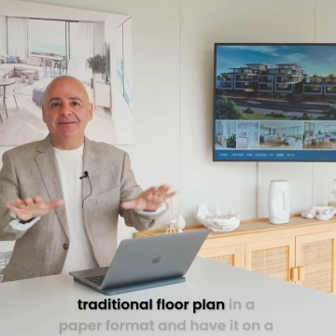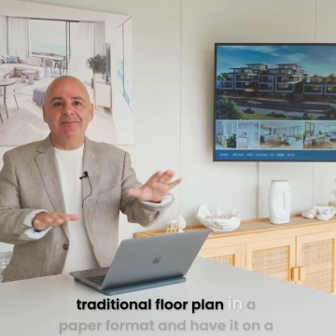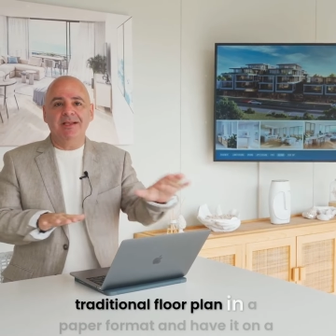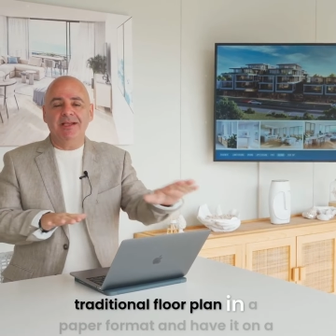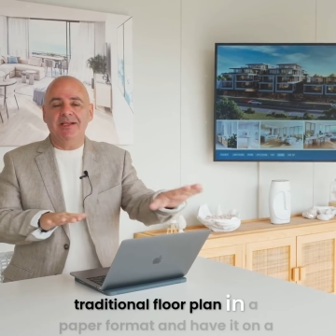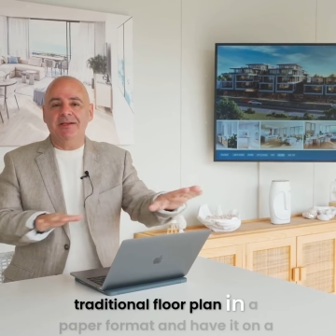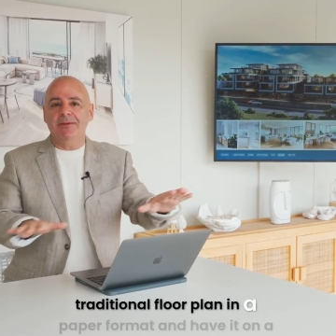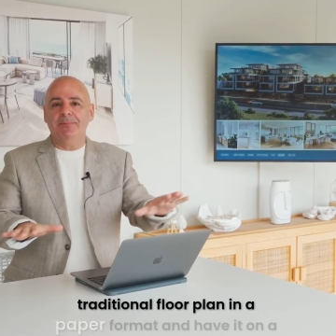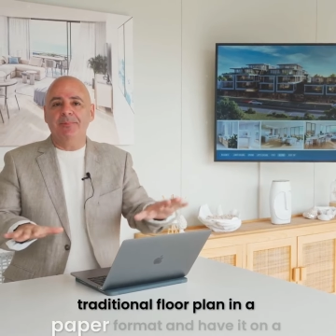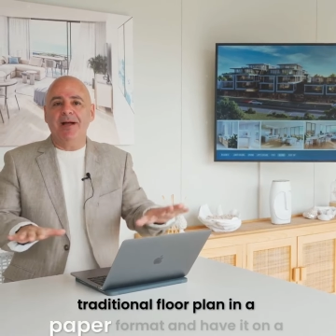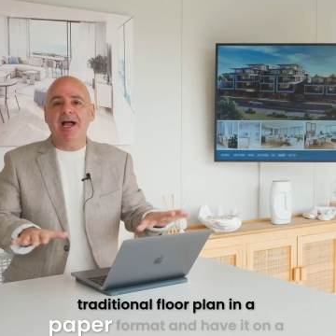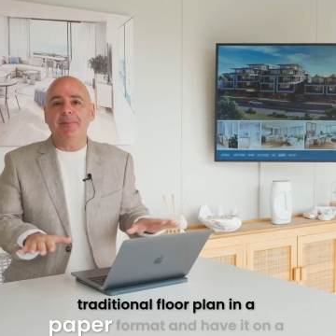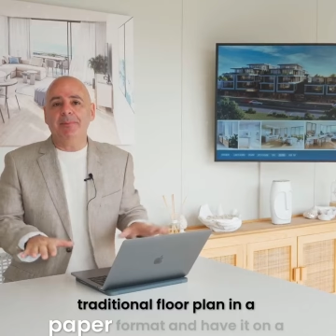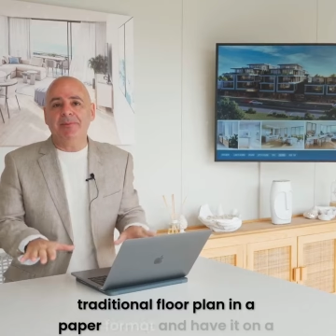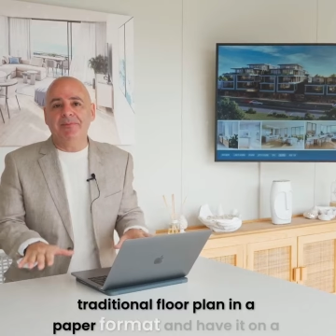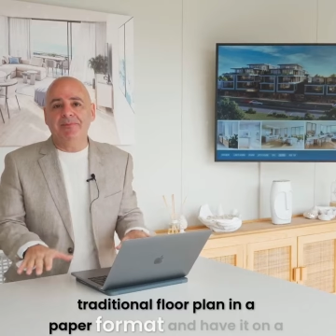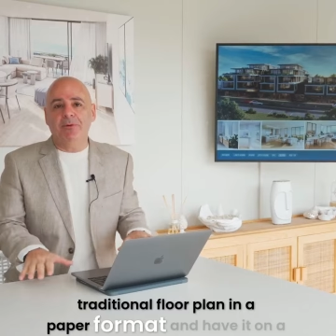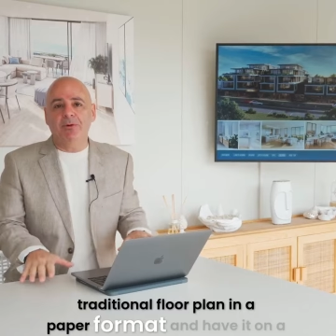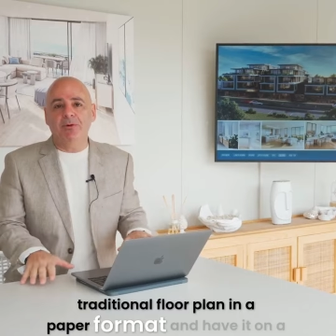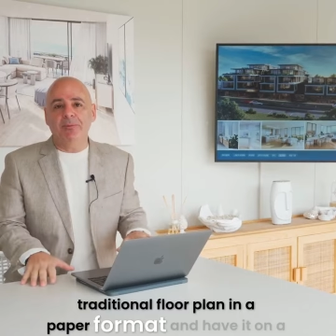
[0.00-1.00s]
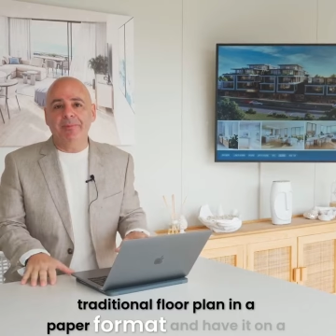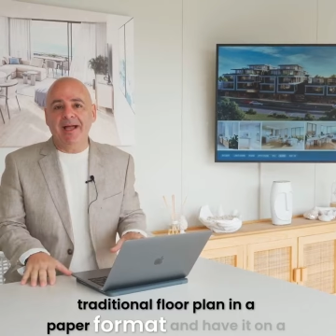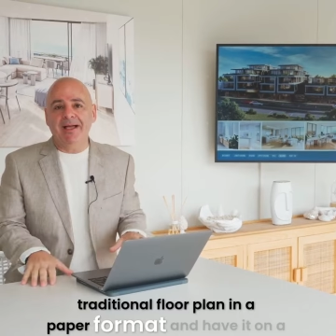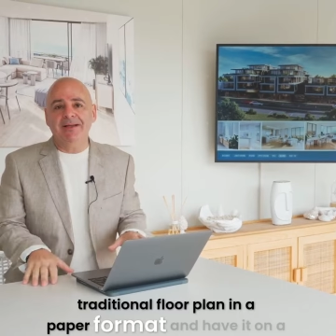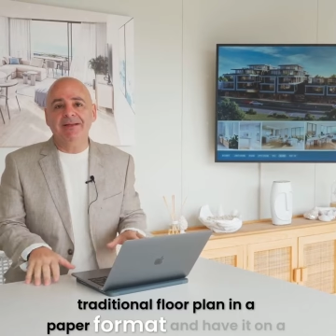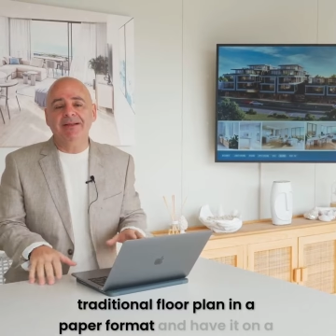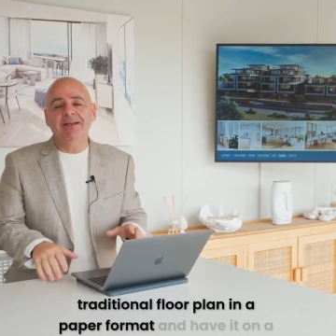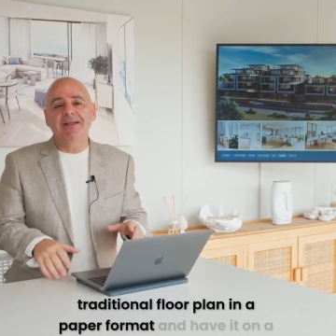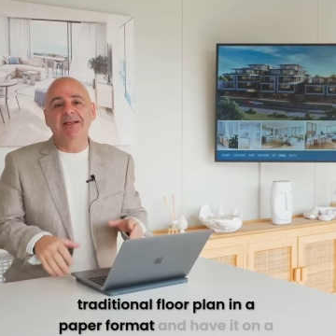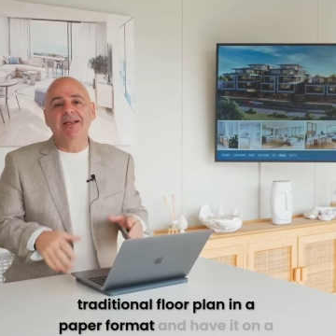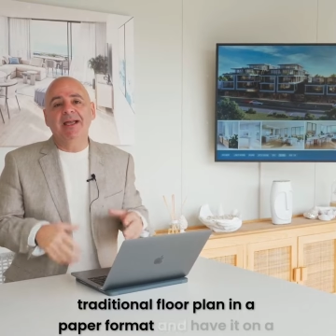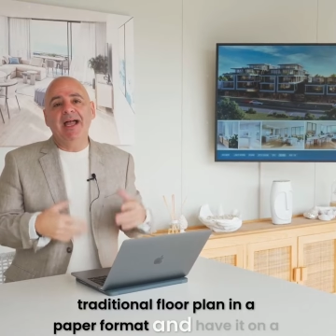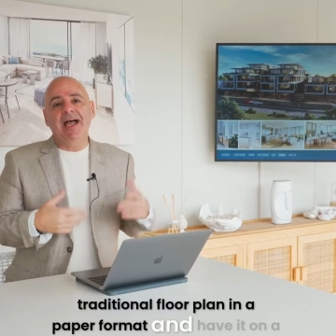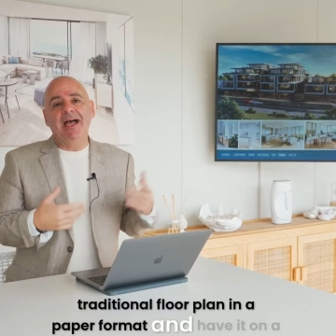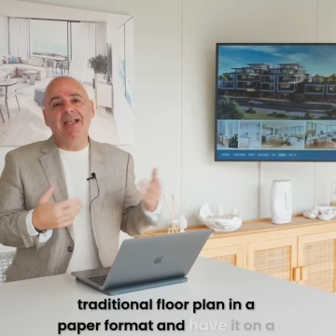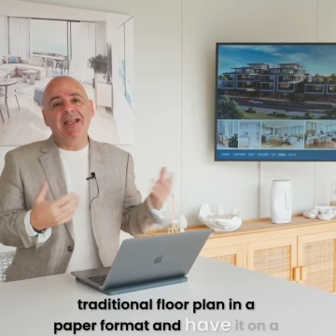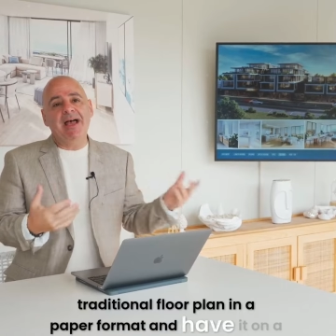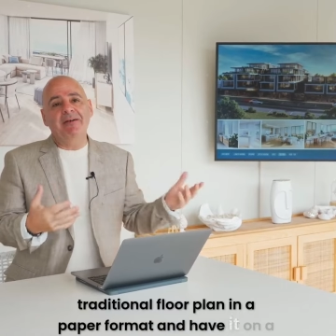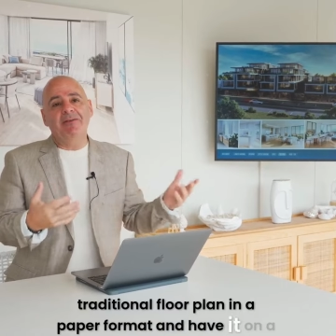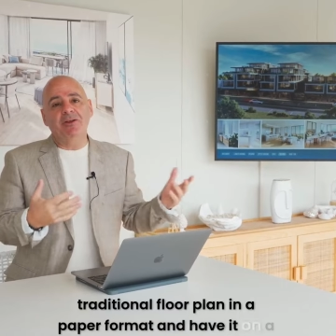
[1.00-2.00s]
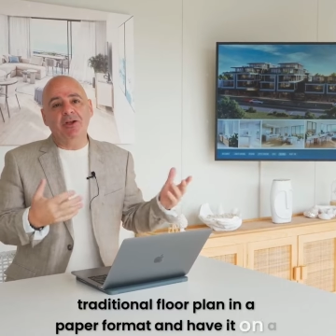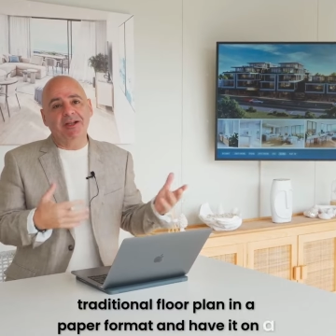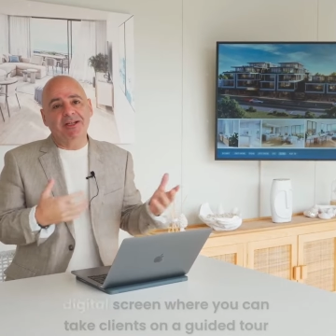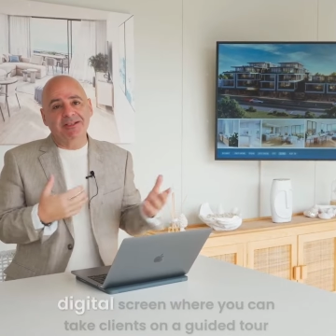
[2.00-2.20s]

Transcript: in a paper format and have it on a